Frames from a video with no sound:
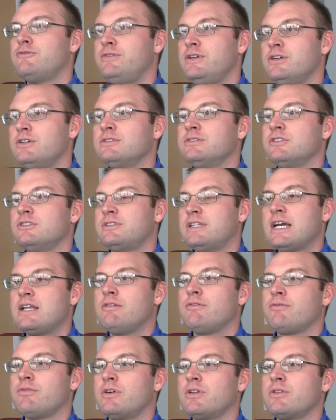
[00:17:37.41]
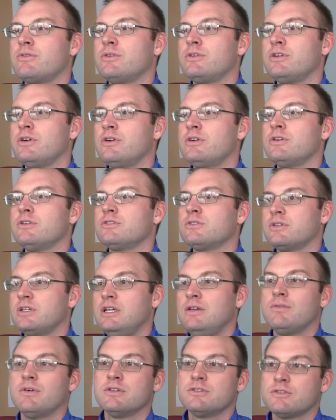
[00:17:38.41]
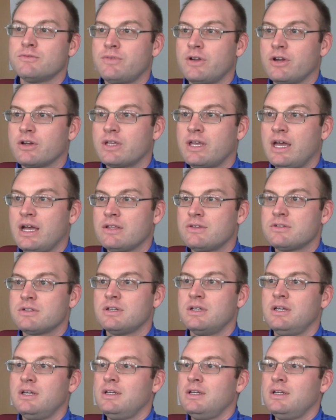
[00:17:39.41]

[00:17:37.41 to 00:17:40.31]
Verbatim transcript: field to stand in front of the returner so that he runs a fair catch.